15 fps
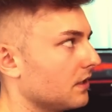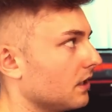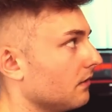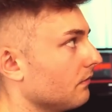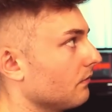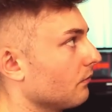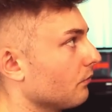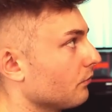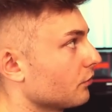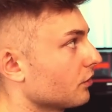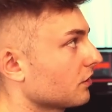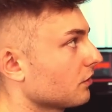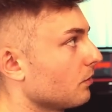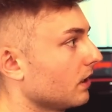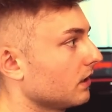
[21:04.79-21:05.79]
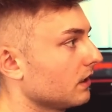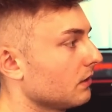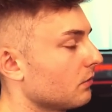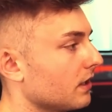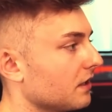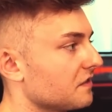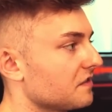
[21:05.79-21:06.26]
And just quickly,
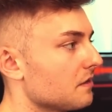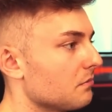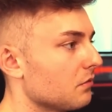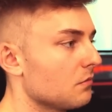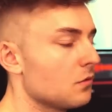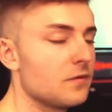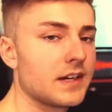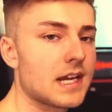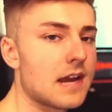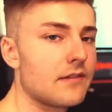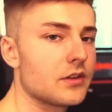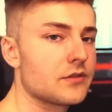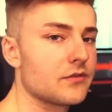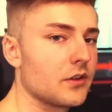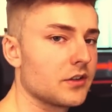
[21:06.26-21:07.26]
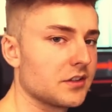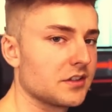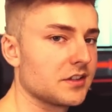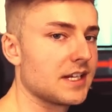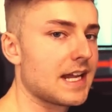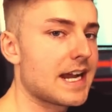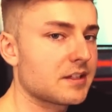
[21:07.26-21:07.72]
what a simple moving average
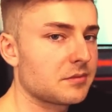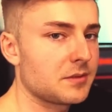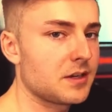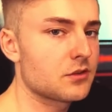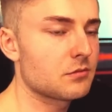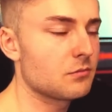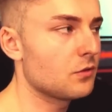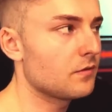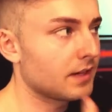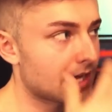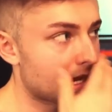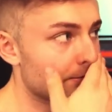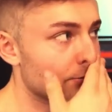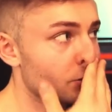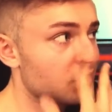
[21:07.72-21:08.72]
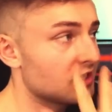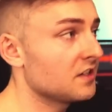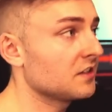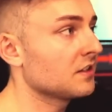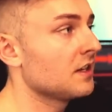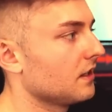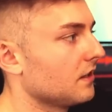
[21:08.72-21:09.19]
versus an exponential moving average
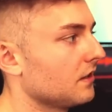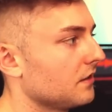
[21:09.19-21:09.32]
is